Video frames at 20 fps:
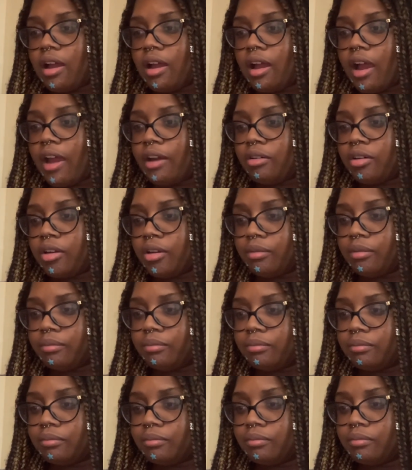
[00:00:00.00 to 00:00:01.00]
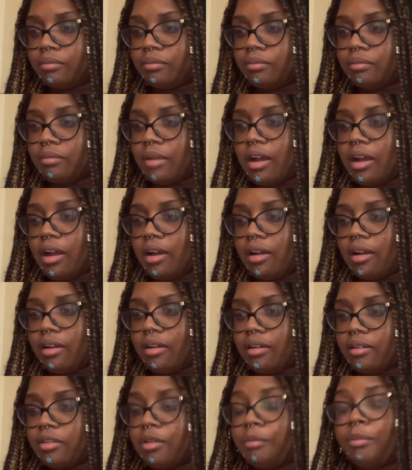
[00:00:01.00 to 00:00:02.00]
I don't know.
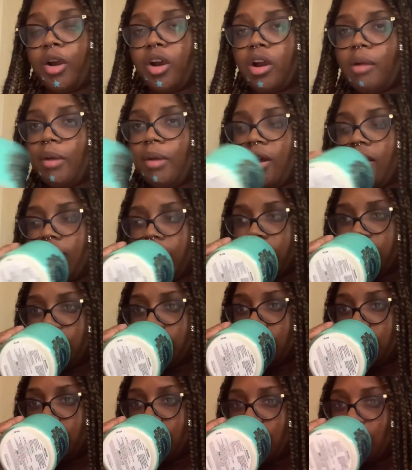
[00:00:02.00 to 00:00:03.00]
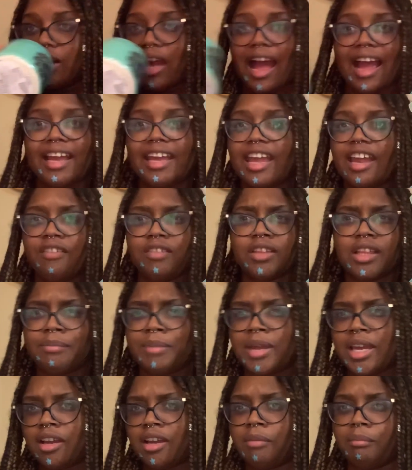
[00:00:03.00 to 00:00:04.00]
The bergamot, I can't really
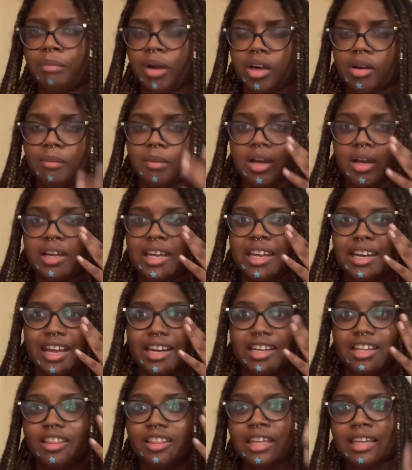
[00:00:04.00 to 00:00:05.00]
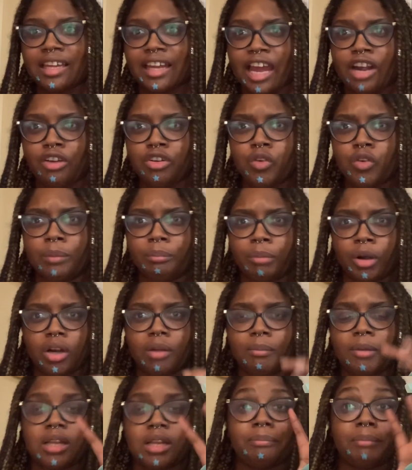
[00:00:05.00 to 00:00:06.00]
pick up bergamot in anything. Like, I don't know what
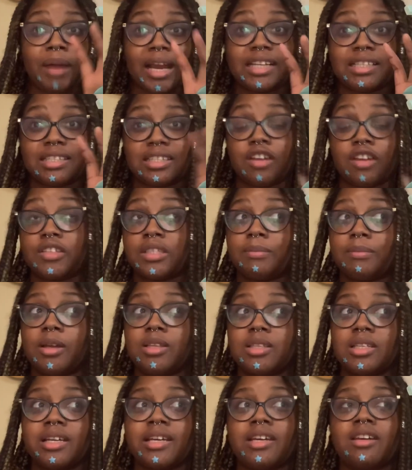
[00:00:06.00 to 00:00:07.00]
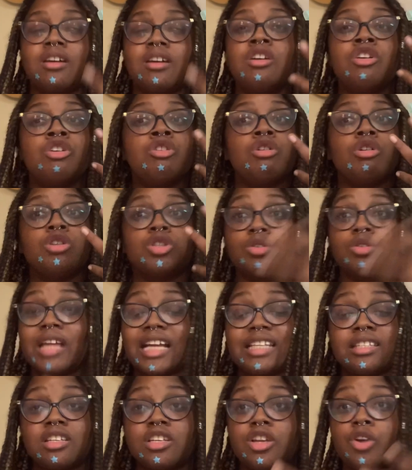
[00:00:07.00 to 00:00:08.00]
bergamot by itself smells like, so
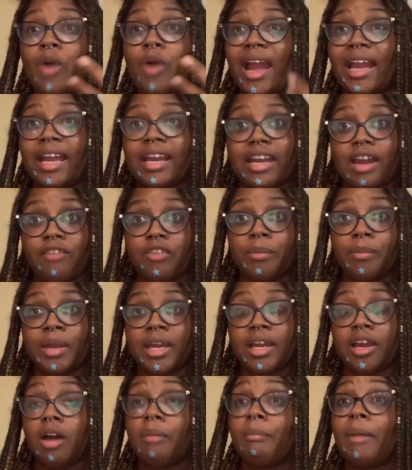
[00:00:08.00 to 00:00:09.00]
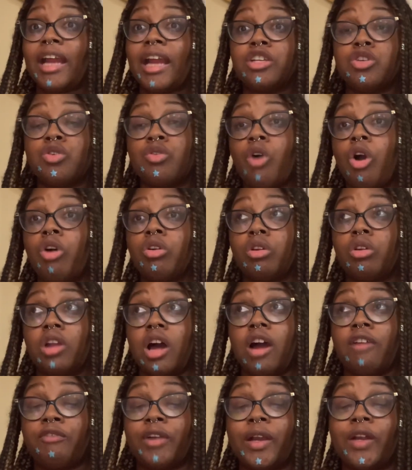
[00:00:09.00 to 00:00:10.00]
that's a note I can never pick up. I do own a
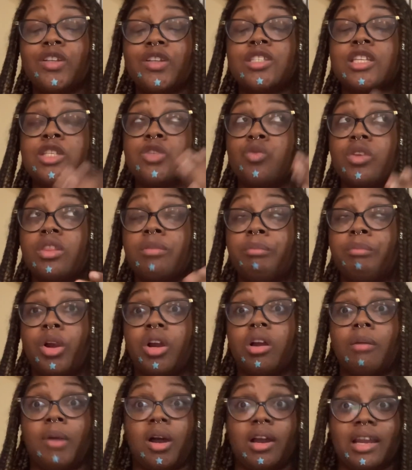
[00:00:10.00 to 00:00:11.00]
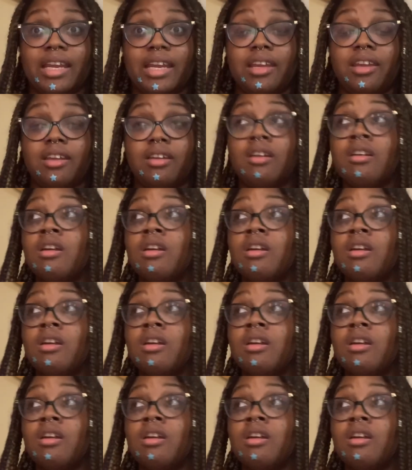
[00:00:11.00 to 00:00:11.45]
lot of fragrances with bergamot in it